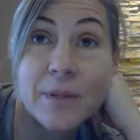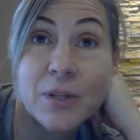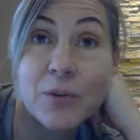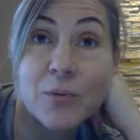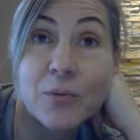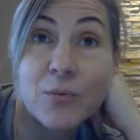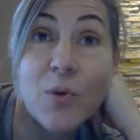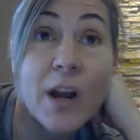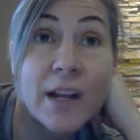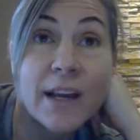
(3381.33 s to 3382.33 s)
You'll
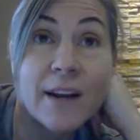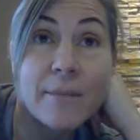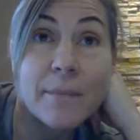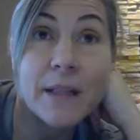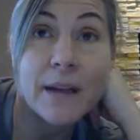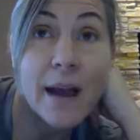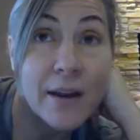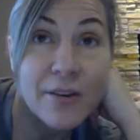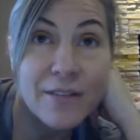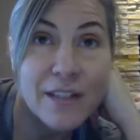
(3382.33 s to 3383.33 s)
want to get up and be like, I
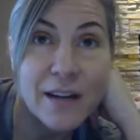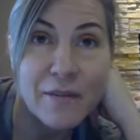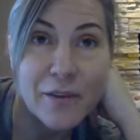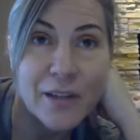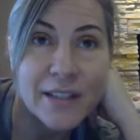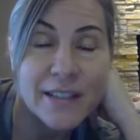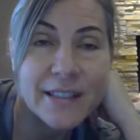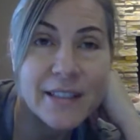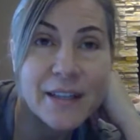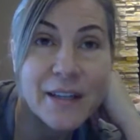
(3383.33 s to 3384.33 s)
don't have time for this.
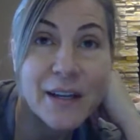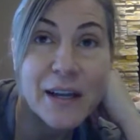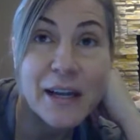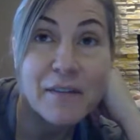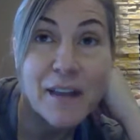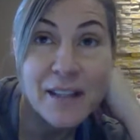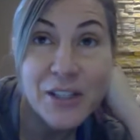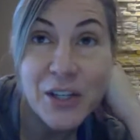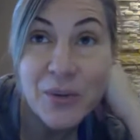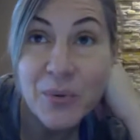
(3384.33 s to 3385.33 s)
If that's
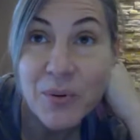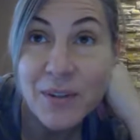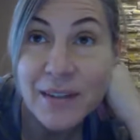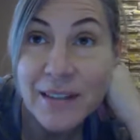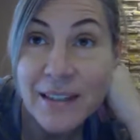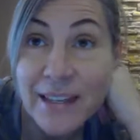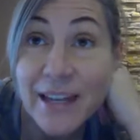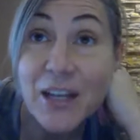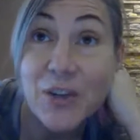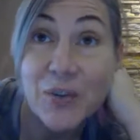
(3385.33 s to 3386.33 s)
you,
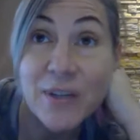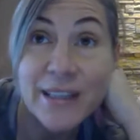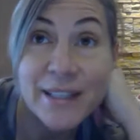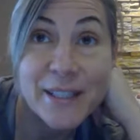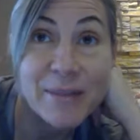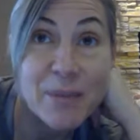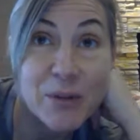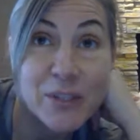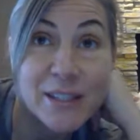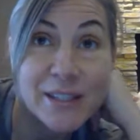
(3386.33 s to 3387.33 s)
you need this the
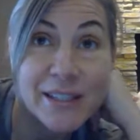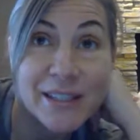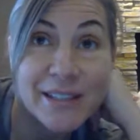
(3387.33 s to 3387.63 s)
most.